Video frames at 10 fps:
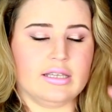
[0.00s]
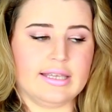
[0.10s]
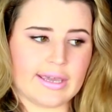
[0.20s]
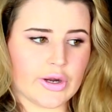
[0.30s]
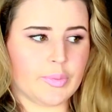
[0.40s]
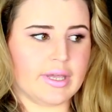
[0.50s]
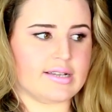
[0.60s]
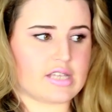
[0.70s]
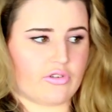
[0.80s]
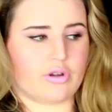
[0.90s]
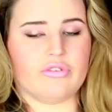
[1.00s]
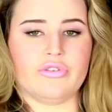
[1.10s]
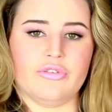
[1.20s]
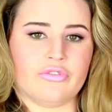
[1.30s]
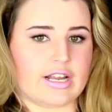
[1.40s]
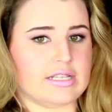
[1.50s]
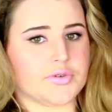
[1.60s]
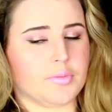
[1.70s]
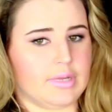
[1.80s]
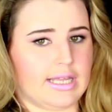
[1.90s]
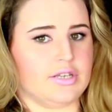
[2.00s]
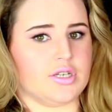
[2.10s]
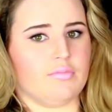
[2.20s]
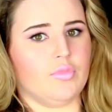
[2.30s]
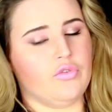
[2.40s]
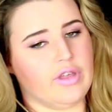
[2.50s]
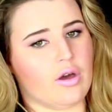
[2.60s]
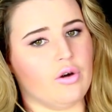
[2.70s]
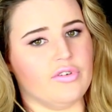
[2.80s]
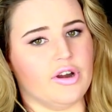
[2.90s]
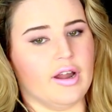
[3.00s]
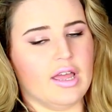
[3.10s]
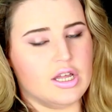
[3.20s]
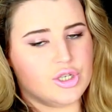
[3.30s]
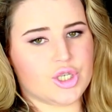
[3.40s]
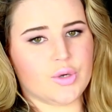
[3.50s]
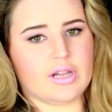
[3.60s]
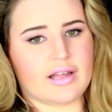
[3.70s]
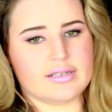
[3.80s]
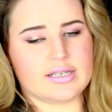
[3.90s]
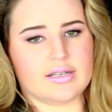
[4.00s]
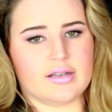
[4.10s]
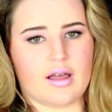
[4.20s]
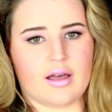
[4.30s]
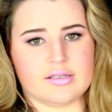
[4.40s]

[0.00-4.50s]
year because I've got a few friends from Malaysia moving over to London,